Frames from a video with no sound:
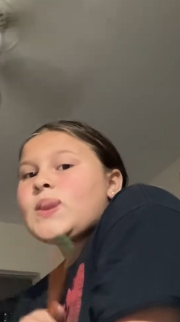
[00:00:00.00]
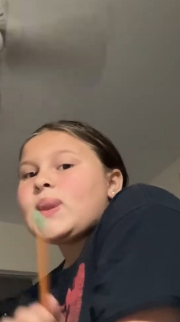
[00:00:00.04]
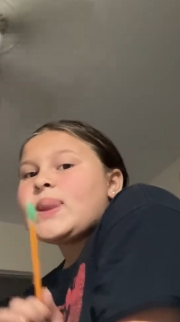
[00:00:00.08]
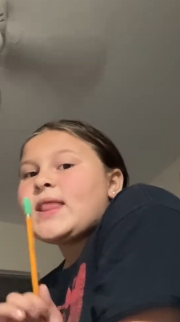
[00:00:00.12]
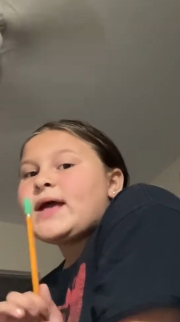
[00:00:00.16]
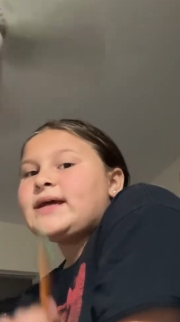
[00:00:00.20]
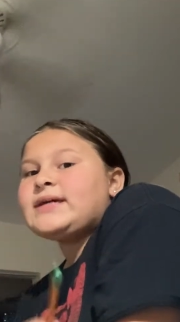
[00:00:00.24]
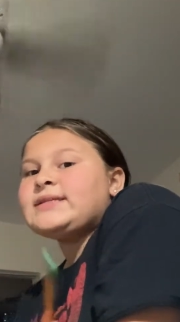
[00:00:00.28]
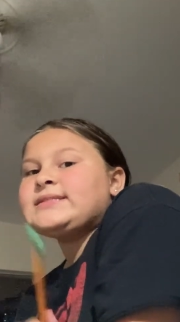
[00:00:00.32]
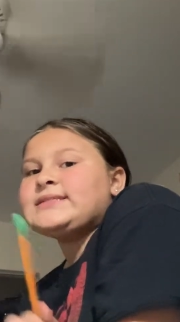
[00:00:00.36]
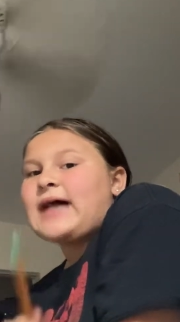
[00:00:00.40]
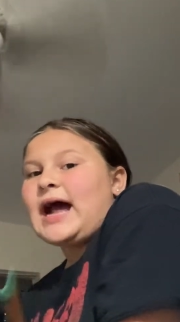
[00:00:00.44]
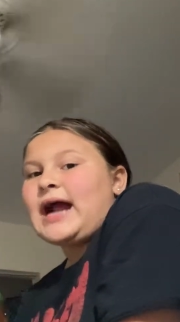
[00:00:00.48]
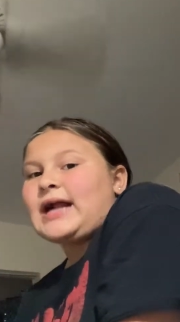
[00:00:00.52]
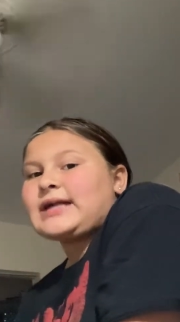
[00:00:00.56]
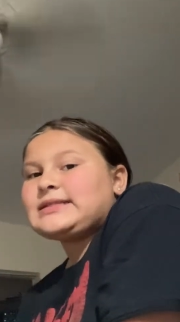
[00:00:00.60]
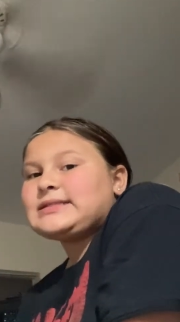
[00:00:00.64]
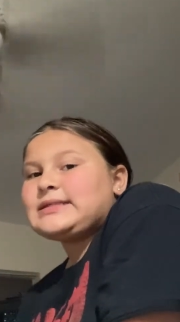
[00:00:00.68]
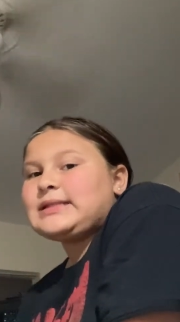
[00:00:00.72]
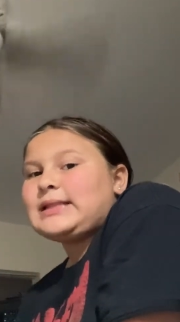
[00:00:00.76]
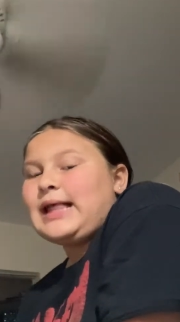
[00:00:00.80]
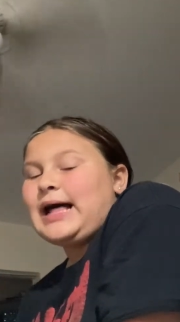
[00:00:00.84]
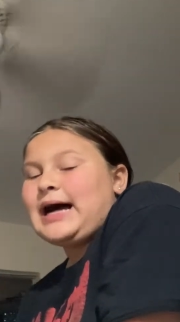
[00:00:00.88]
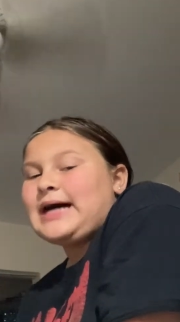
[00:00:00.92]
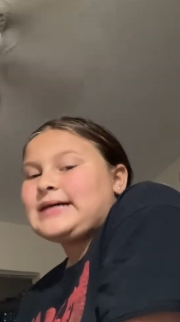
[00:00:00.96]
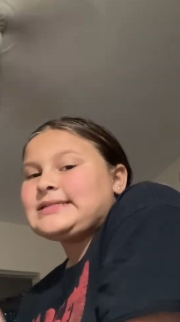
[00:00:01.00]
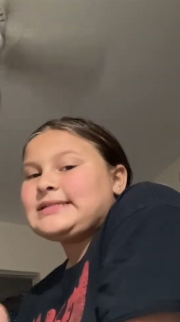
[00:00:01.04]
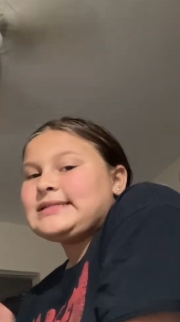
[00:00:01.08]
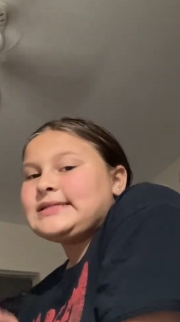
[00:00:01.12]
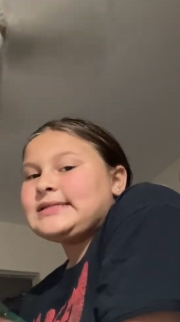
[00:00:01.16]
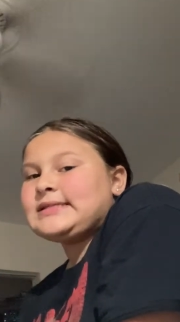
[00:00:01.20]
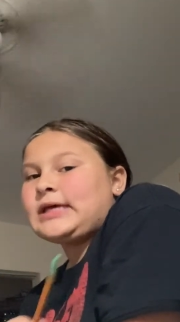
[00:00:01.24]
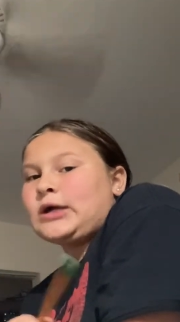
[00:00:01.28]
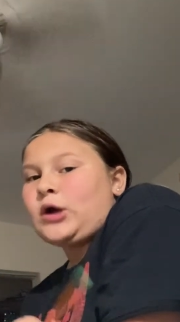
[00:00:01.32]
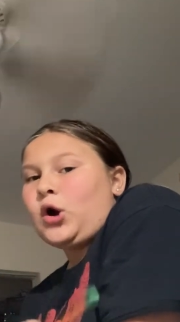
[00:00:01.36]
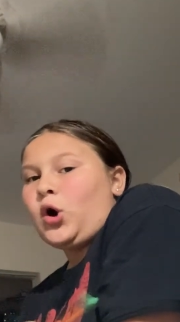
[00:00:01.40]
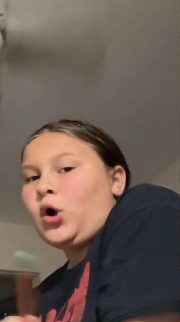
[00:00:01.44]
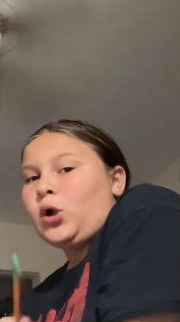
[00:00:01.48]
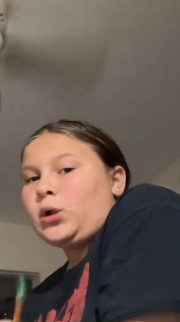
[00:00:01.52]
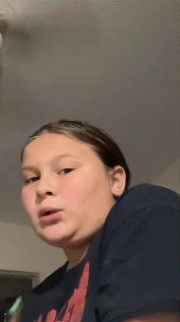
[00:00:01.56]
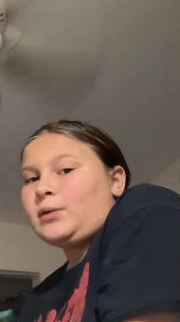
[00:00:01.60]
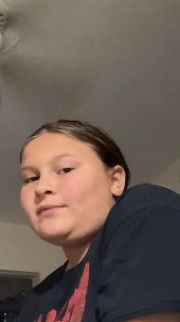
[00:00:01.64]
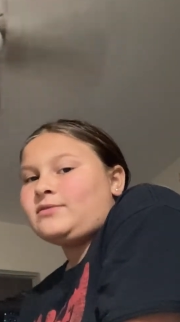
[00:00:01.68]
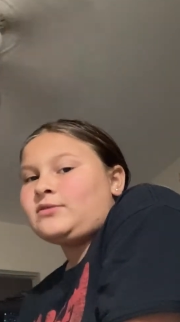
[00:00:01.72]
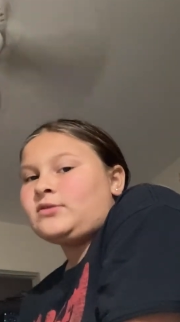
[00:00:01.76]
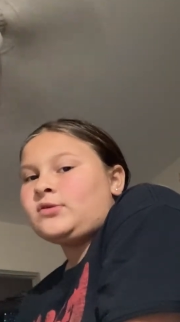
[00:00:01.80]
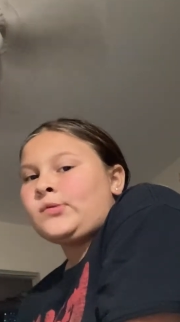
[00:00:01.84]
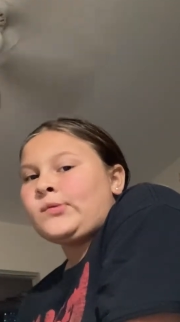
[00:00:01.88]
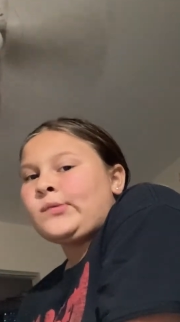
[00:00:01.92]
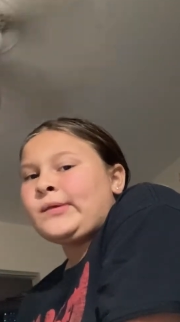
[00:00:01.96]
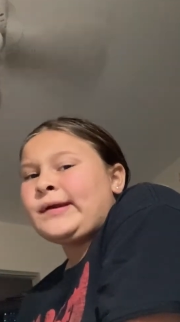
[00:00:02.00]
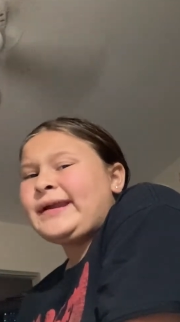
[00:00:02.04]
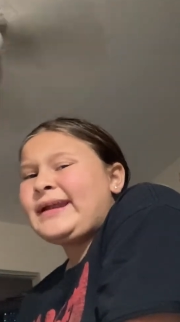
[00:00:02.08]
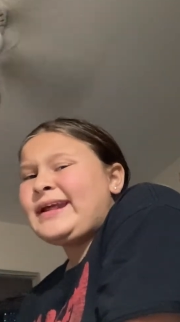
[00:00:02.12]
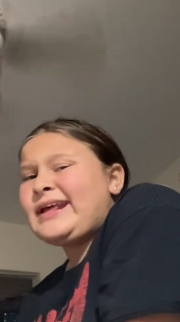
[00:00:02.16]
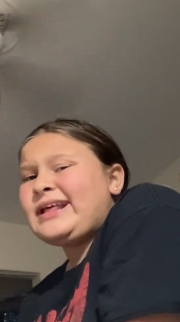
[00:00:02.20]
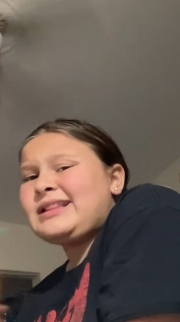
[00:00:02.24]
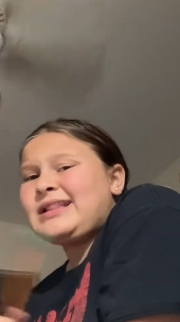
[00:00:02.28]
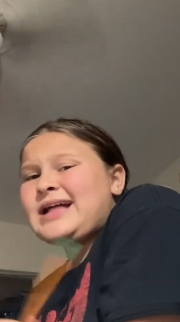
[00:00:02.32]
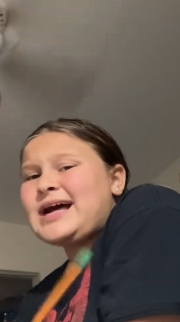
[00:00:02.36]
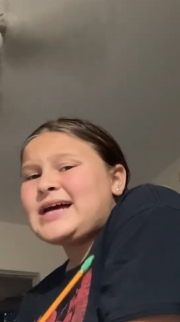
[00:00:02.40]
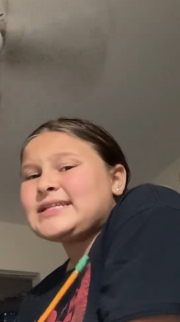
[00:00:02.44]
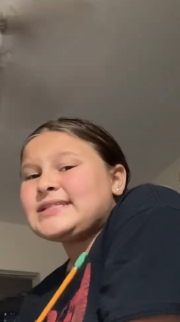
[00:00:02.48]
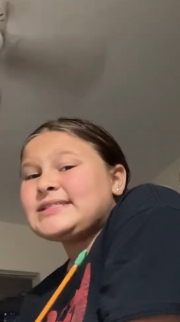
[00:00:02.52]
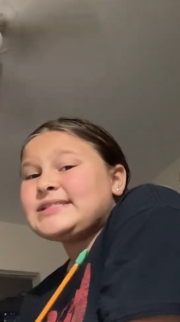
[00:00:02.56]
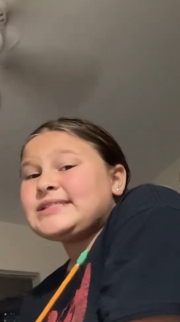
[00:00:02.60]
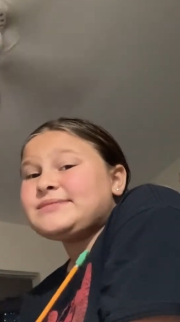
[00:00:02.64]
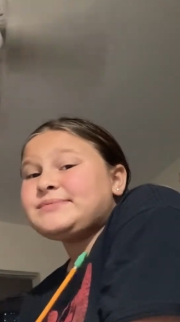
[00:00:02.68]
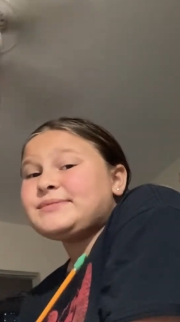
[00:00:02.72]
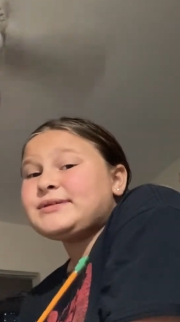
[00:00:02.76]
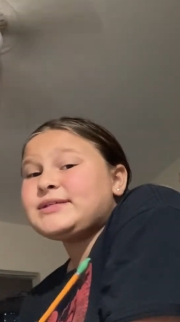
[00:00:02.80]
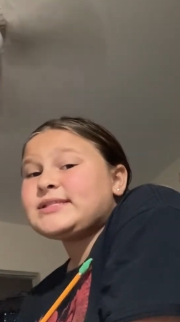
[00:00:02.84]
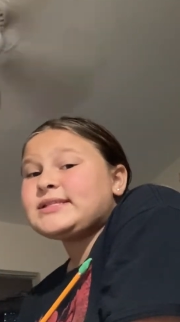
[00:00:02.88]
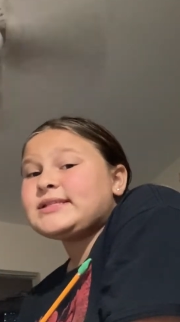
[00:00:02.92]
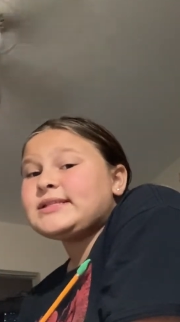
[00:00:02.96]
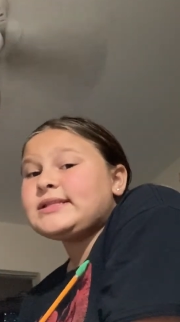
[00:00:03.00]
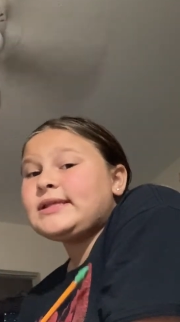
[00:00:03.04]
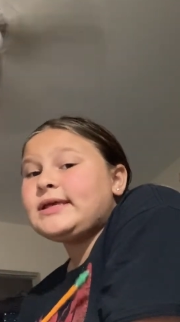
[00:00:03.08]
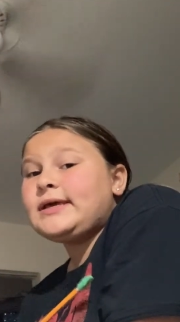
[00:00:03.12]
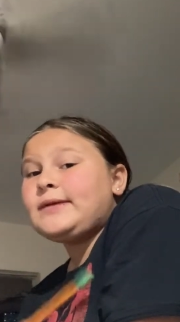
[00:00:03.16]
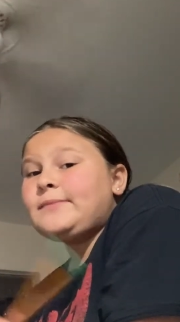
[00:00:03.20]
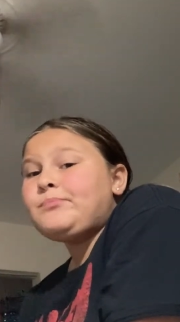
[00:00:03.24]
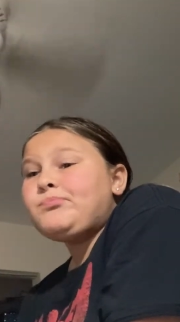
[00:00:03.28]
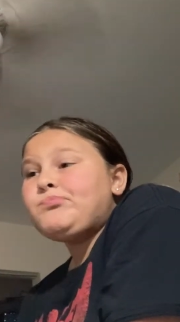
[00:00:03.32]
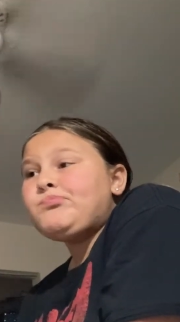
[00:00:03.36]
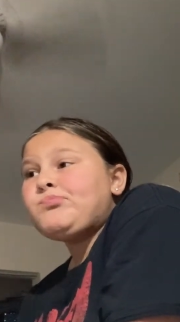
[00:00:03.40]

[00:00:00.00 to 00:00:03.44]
exact classes, like all of the reading classes basically,